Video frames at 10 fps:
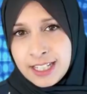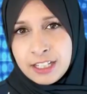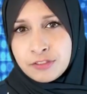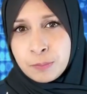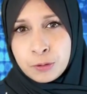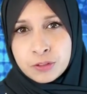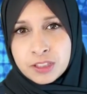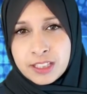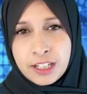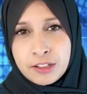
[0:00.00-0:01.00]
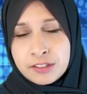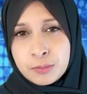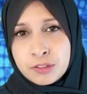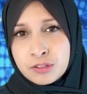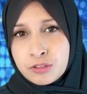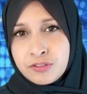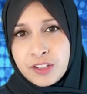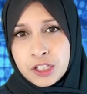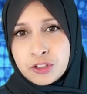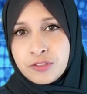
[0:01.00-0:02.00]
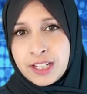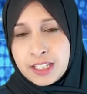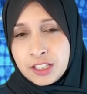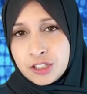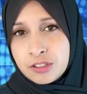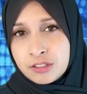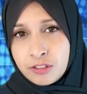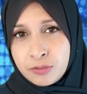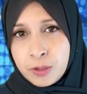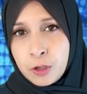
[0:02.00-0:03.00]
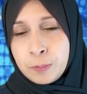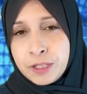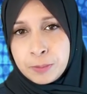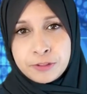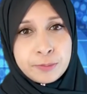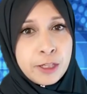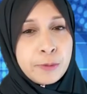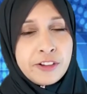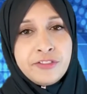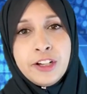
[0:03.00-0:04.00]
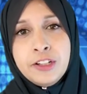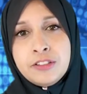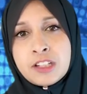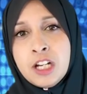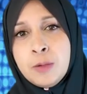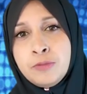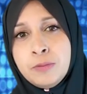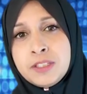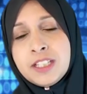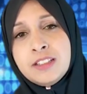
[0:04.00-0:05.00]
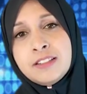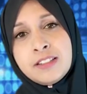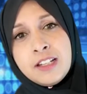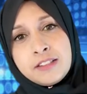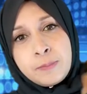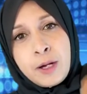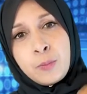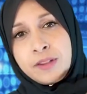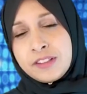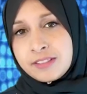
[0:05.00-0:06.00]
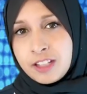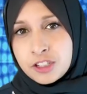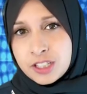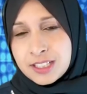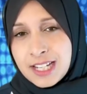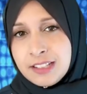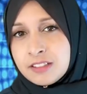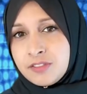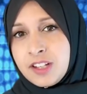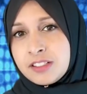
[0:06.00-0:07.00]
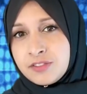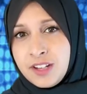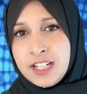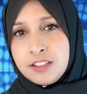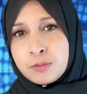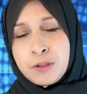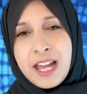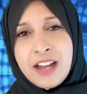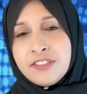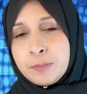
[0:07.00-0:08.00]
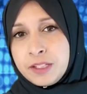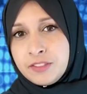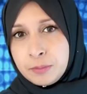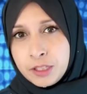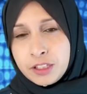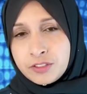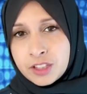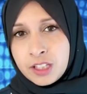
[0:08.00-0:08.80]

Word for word: It has reportedly also installed facial recognition software on people's mobile phones, prompting concerns about whether such intensified surveillance will ever be removed.